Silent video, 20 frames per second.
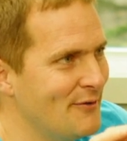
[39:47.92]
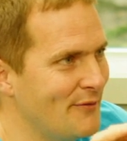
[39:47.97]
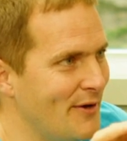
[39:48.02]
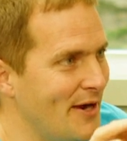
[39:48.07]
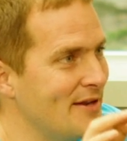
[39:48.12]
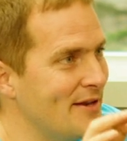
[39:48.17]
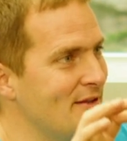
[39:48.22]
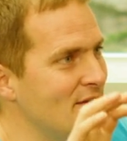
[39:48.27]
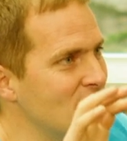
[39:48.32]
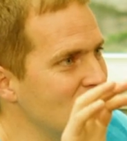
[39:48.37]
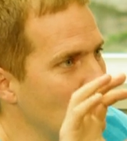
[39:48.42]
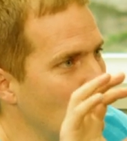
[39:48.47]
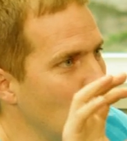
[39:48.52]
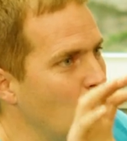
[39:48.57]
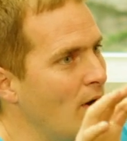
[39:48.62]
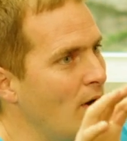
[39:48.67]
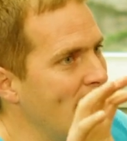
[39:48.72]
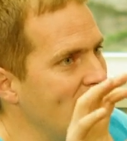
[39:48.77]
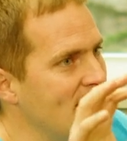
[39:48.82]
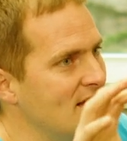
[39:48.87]
right? So,
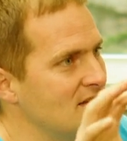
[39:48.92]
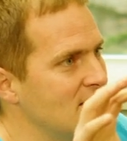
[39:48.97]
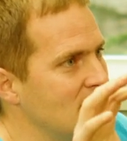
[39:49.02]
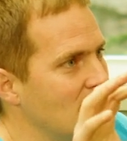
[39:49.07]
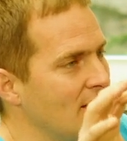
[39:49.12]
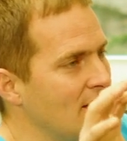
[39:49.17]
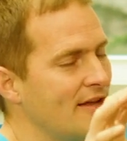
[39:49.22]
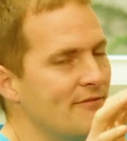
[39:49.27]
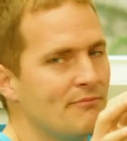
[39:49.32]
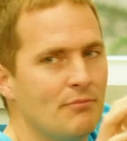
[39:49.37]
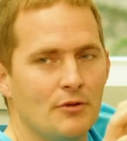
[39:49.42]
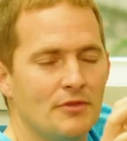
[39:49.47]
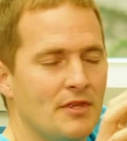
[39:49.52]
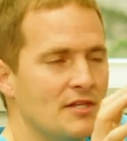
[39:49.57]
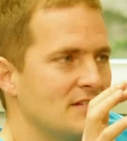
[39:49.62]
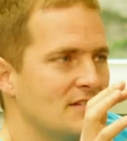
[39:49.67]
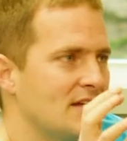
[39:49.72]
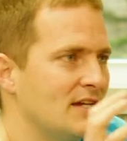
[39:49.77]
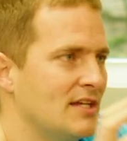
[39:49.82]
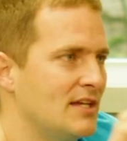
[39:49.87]
what is the lifeboat
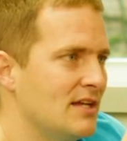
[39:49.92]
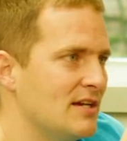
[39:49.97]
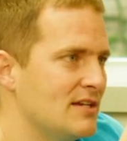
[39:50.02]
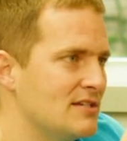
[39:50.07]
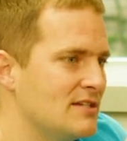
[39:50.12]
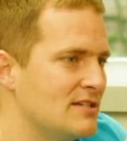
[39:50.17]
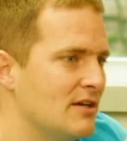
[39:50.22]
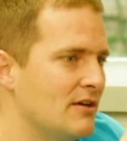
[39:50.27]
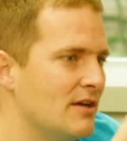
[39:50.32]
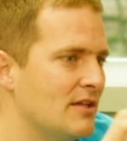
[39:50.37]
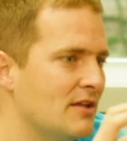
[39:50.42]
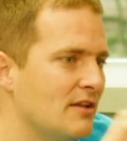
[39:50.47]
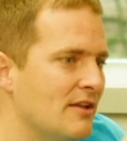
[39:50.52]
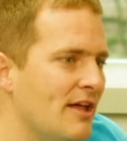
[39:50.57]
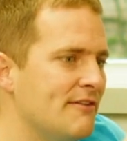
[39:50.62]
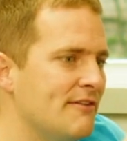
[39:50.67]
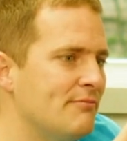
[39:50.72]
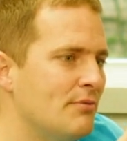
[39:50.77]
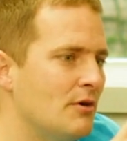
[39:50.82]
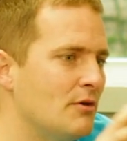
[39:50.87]
that's going to get us there? And the
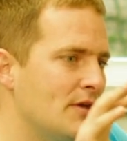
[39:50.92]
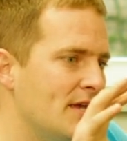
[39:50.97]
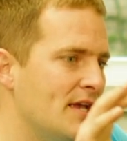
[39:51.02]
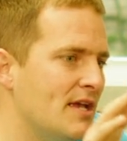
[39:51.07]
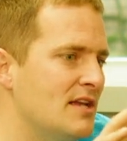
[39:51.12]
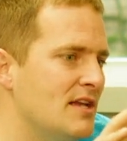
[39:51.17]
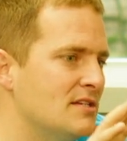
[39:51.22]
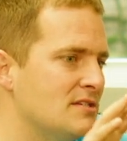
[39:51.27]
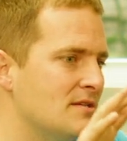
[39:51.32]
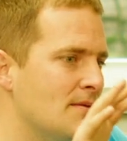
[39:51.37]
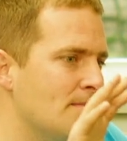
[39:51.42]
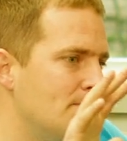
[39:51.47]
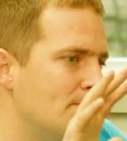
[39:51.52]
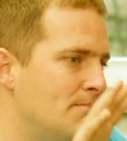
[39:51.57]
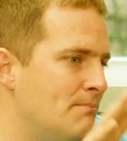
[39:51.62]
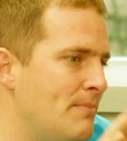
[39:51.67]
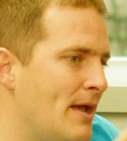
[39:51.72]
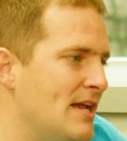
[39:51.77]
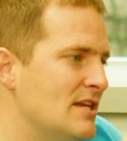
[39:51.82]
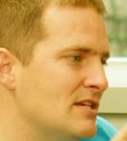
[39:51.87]
lifeboat is
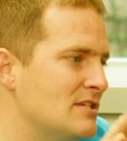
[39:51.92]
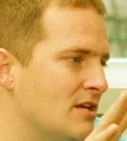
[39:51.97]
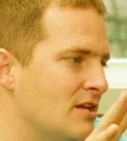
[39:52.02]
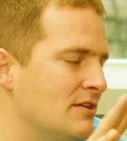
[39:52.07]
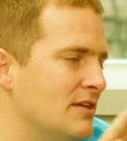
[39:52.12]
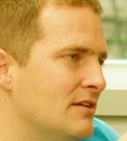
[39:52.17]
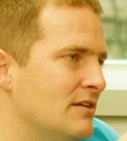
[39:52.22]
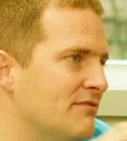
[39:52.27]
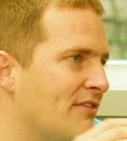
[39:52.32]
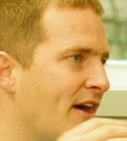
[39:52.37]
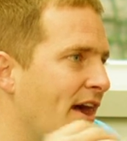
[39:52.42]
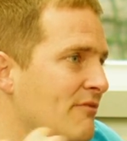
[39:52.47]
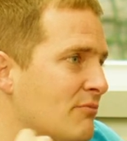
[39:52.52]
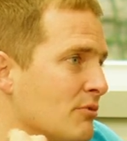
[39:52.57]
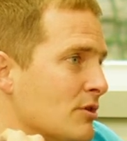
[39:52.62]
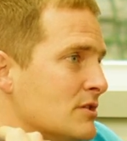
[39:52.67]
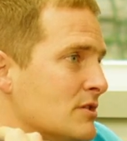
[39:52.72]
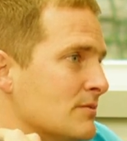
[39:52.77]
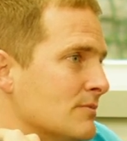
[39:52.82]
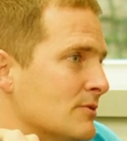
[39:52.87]
based on these five
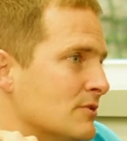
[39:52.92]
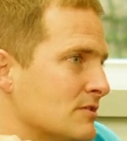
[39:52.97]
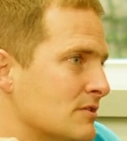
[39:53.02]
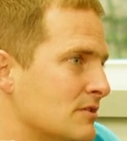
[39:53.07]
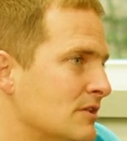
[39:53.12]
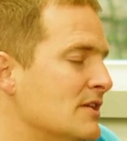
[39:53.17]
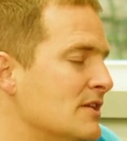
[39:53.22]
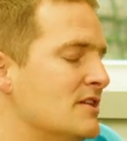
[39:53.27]
principles.